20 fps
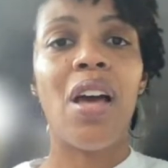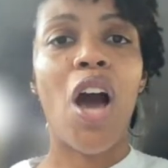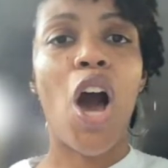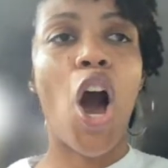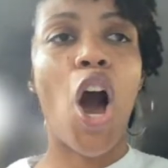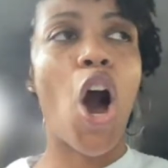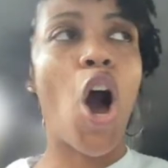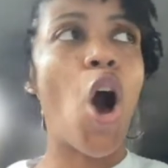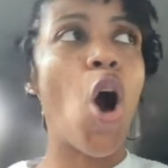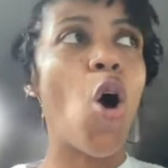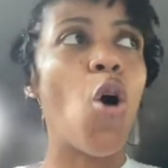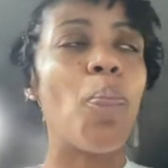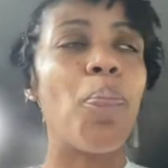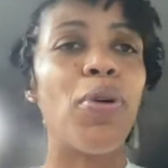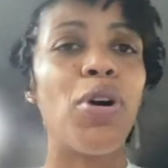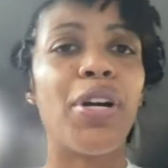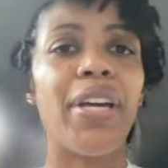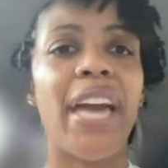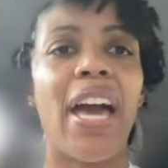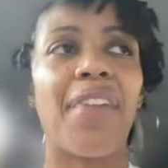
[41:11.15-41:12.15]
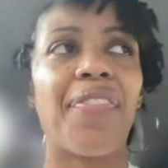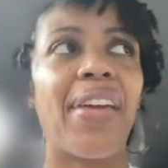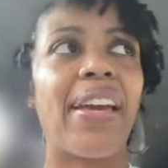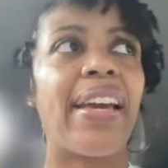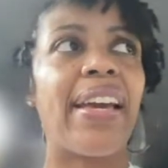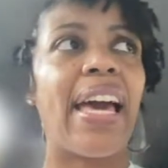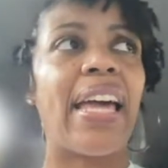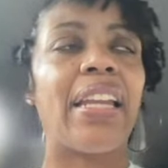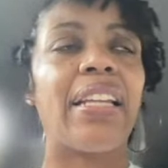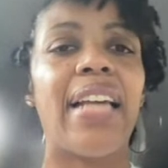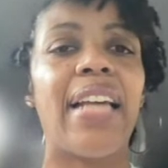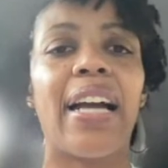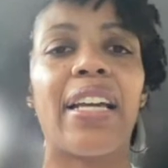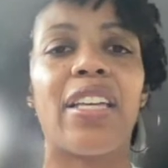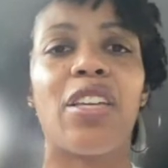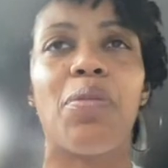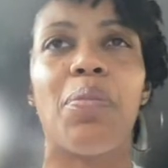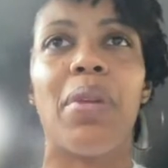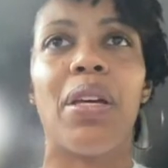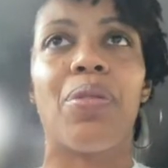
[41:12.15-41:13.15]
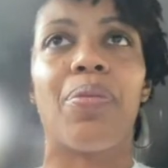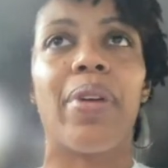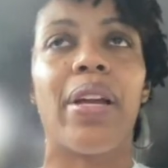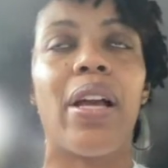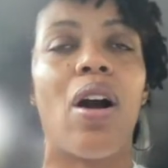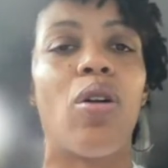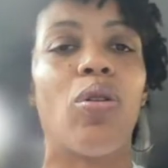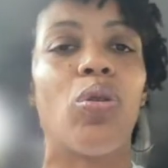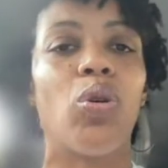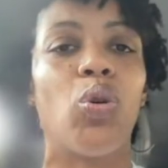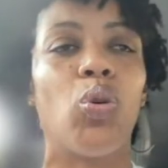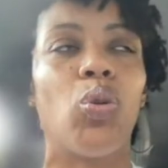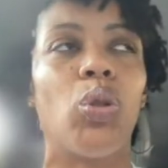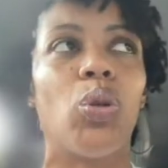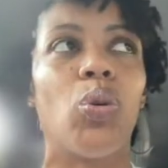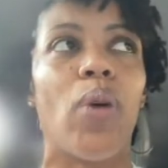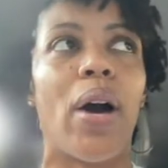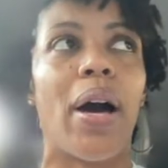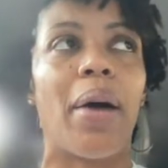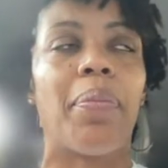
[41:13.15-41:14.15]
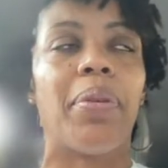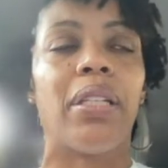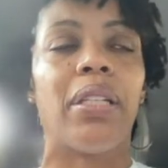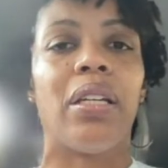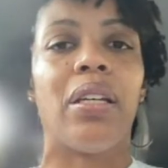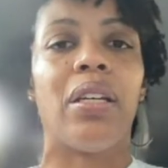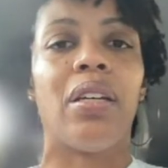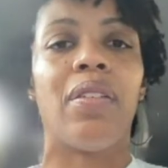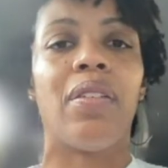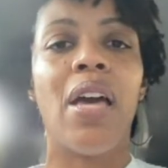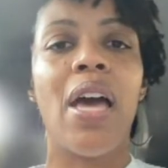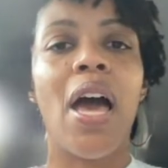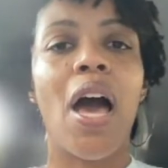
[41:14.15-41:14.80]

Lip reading: A whole book out. They got a documentary on Hulu, I believe,